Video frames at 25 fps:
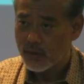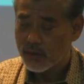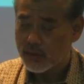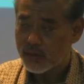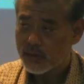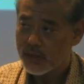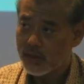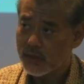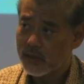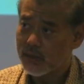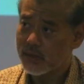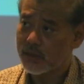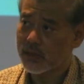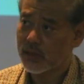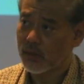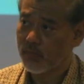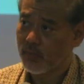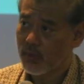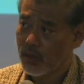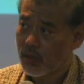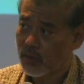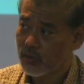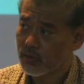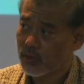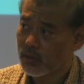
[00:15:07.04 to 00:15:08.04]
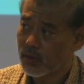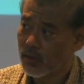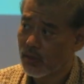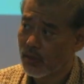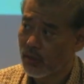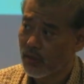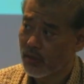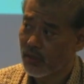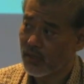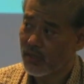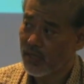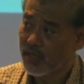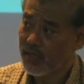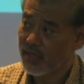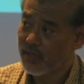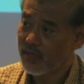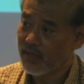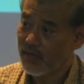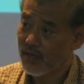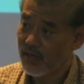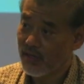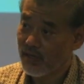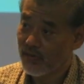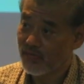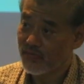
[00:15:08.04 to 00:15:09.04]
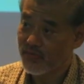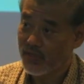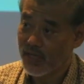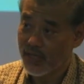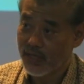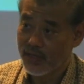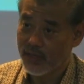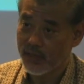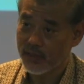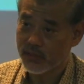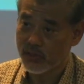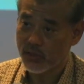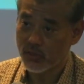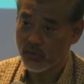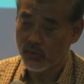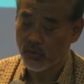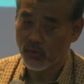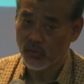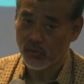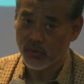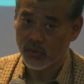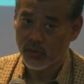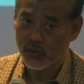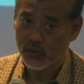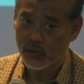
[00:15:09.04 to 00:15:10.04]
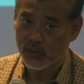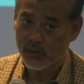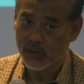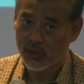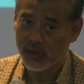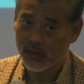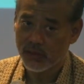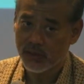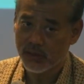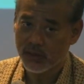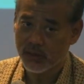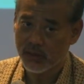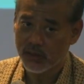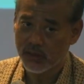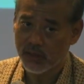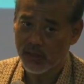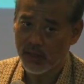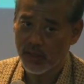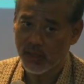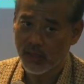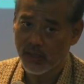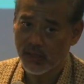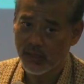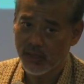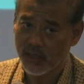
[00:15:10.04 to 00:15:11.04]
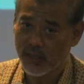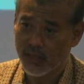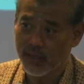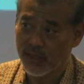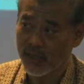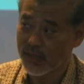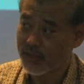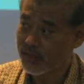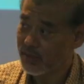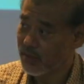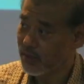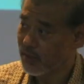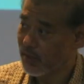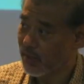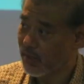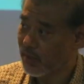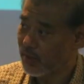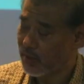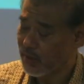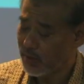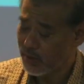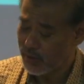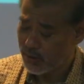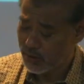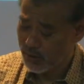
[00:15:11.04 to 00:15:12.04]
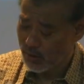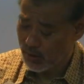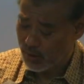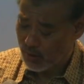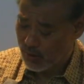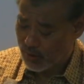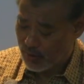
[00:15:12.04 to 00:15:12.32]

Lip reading: since about 3.5 decades ago, since the early 1980s,